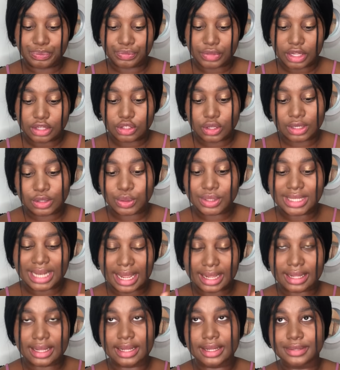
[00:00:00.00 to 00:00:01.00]
So it was
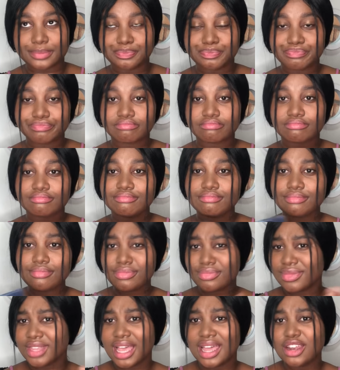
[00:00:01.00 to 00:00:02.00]
like an
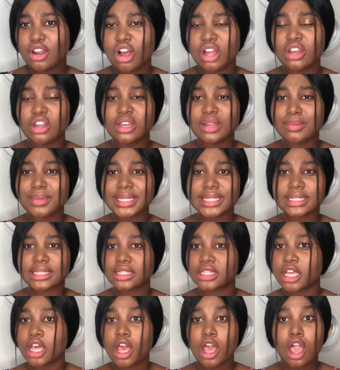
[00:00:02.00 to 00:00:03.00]

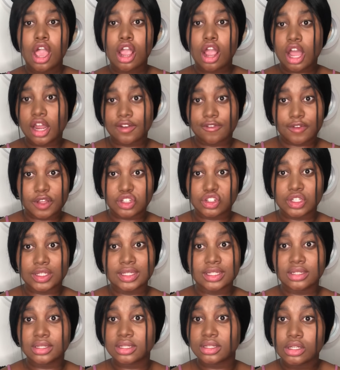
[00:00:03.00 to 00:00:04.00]
anonymous
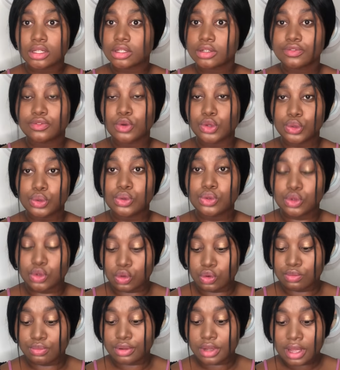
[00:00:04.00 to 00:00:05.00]
confessions for
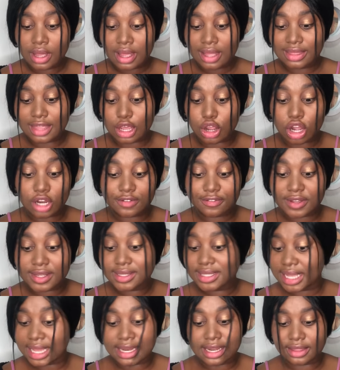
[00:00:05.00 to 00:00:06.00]
YouTube. They
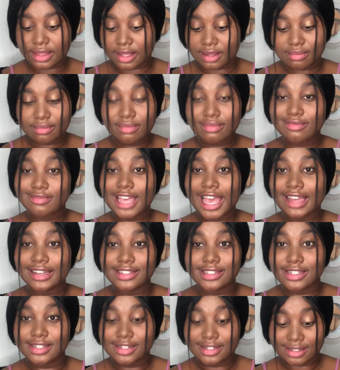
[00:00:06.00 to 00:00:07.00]
confess anything
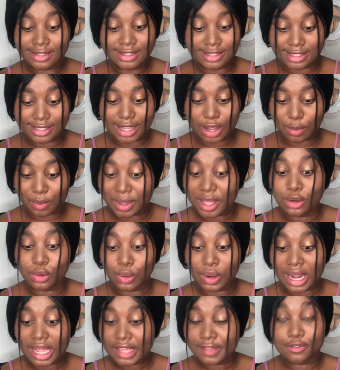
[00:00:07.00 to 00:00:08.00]
and this is our
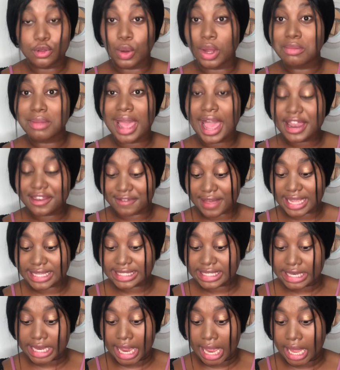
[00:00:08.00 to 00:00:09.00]
pendula. If you want my advice
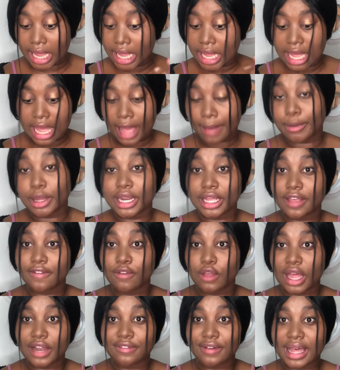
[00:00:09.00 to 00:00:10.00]
in here, I'm gonna give
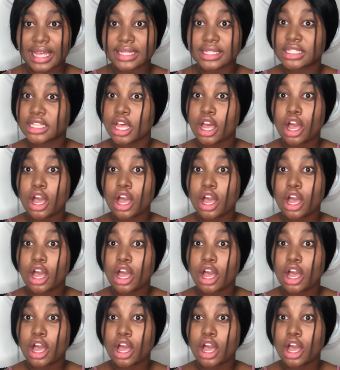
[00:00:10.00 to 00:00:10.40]
you advice,